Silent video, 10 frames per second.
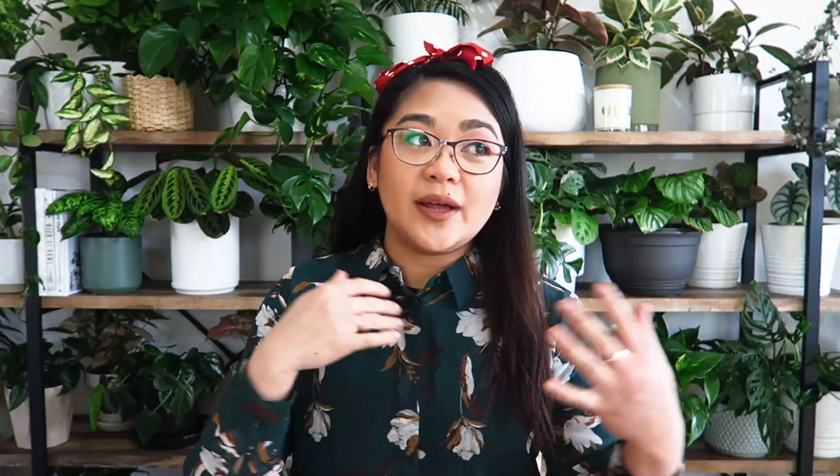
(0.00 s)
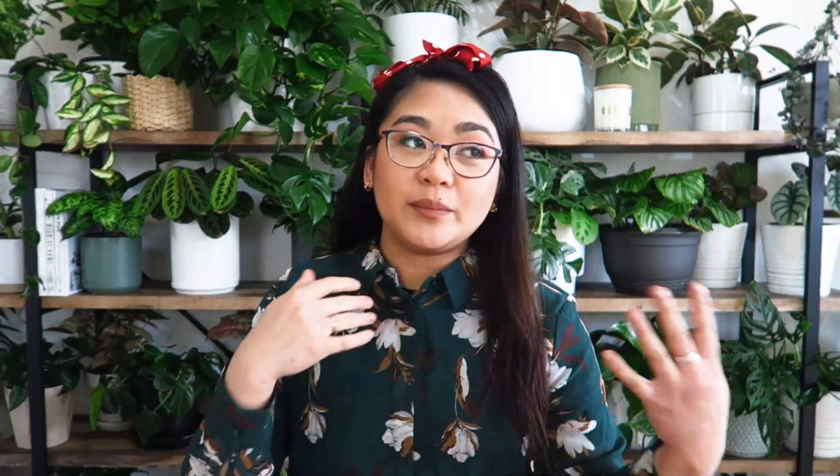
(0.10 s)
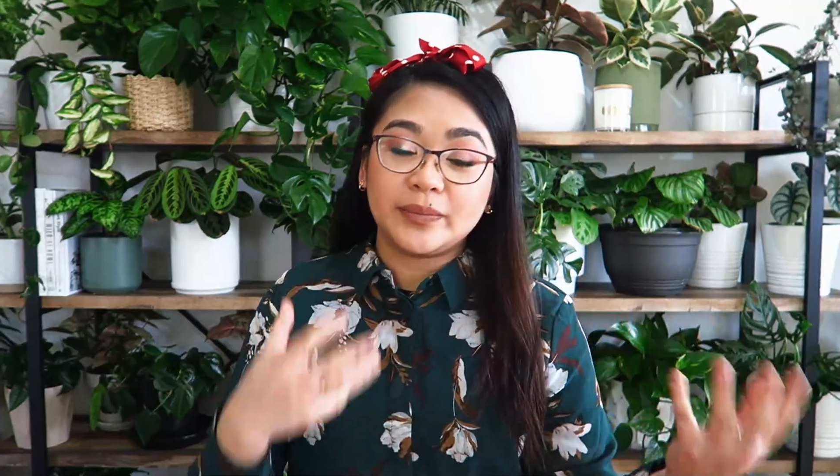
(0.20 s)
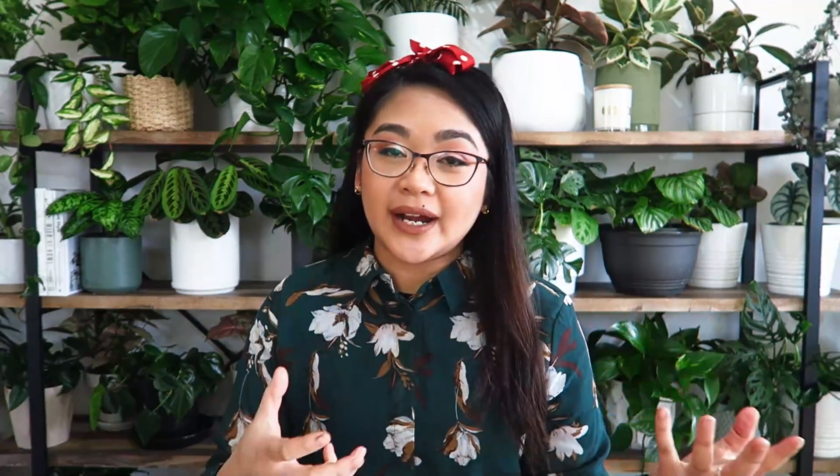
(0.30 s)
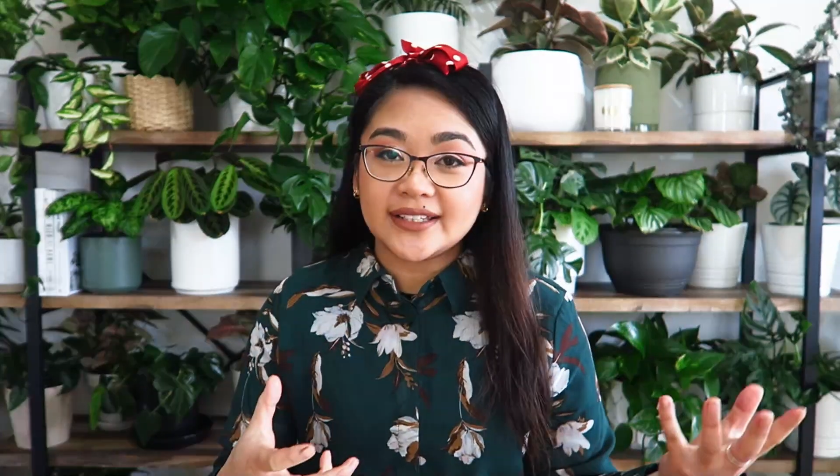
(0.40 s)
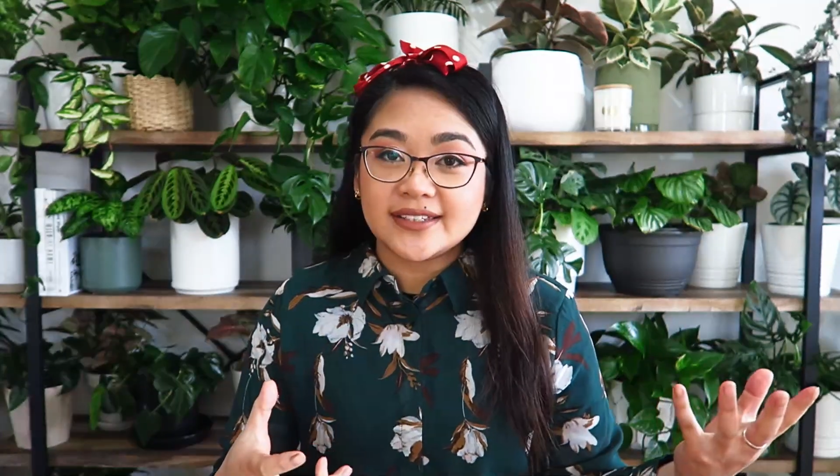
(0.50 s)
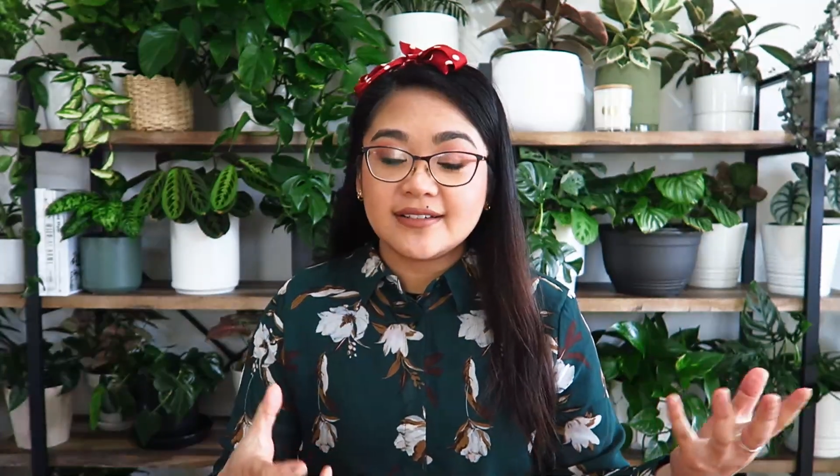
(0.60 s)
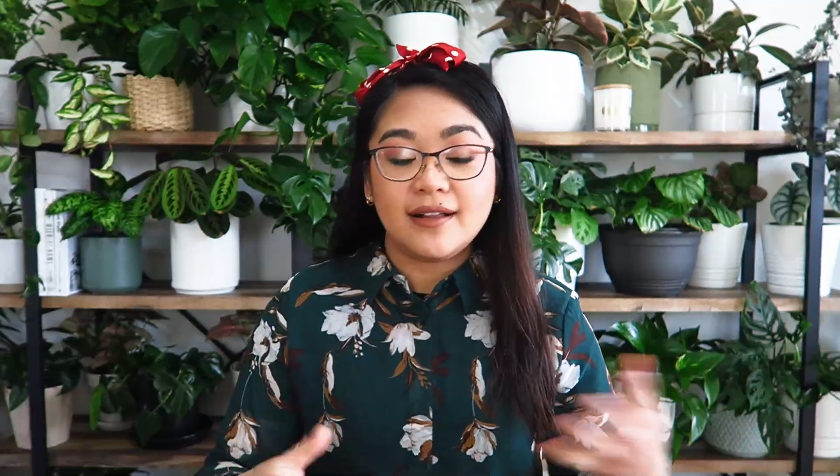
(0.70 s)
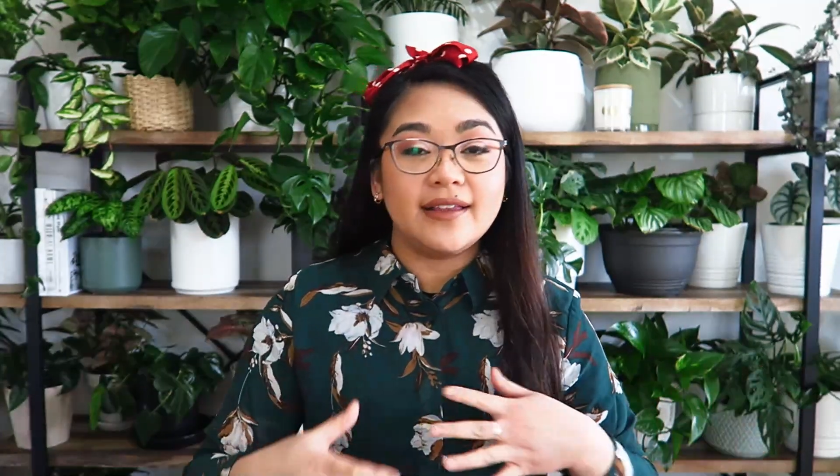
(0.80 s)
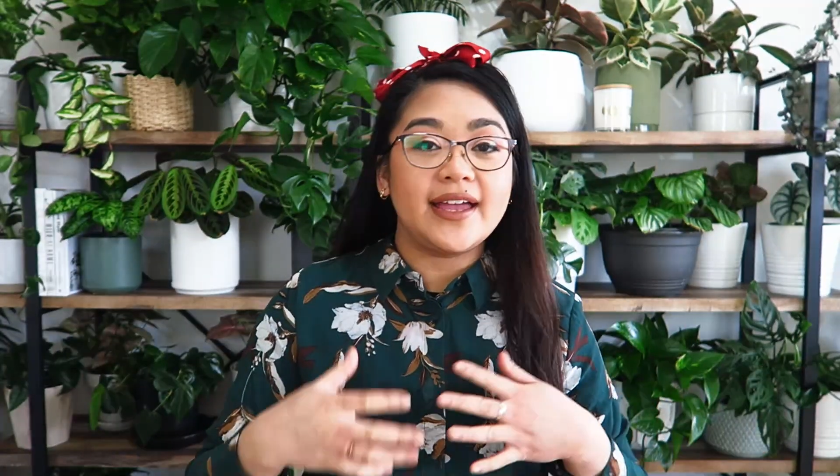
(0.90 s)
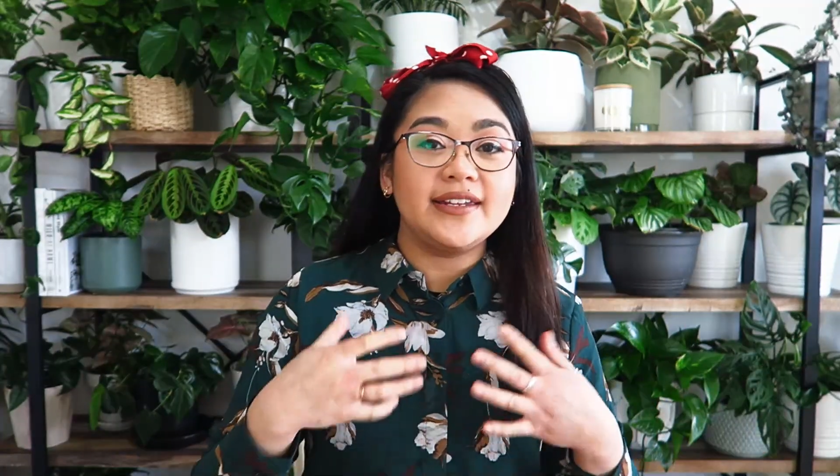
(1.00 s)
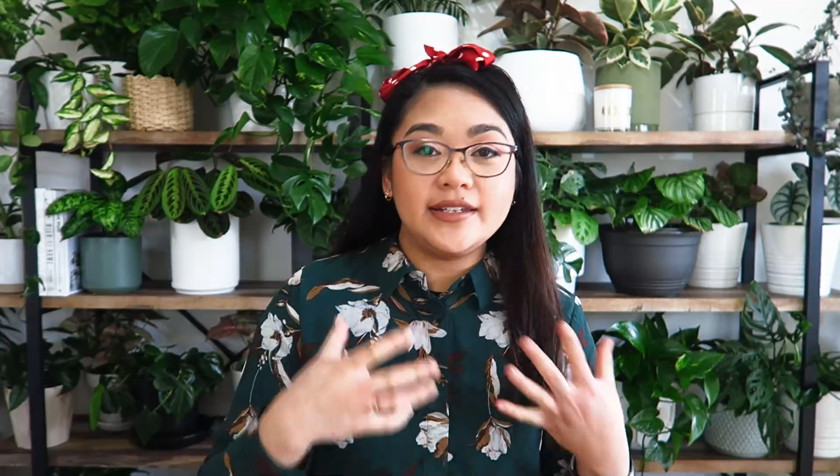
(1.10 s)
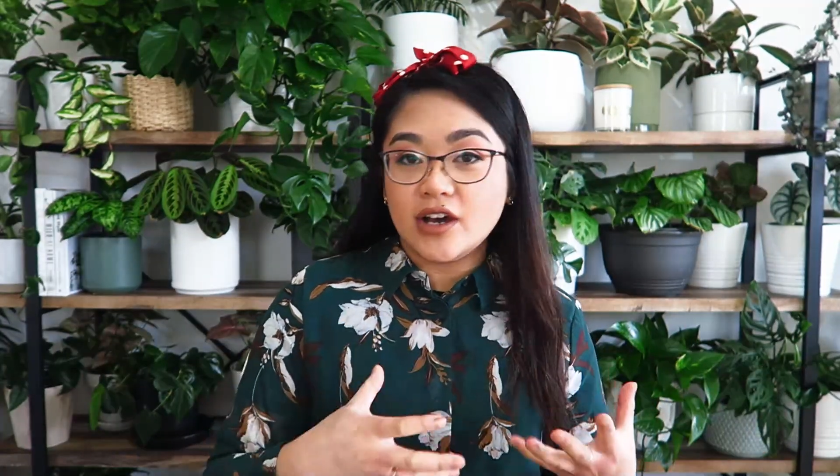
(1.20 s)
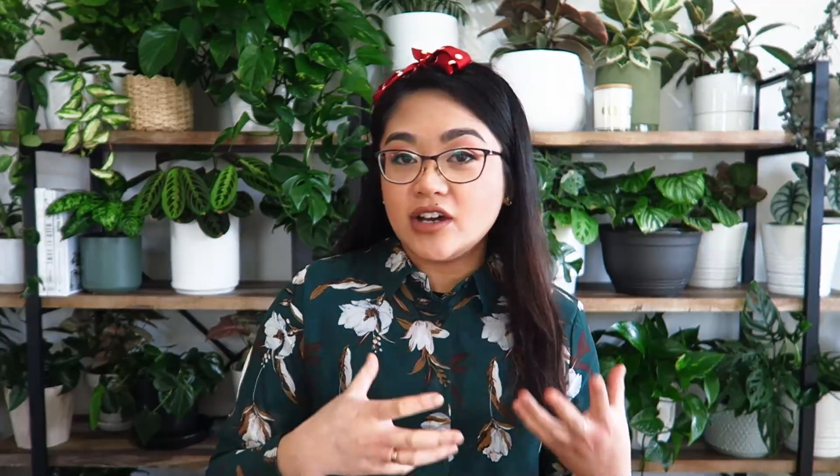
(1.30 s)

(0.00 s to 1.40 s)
and practical and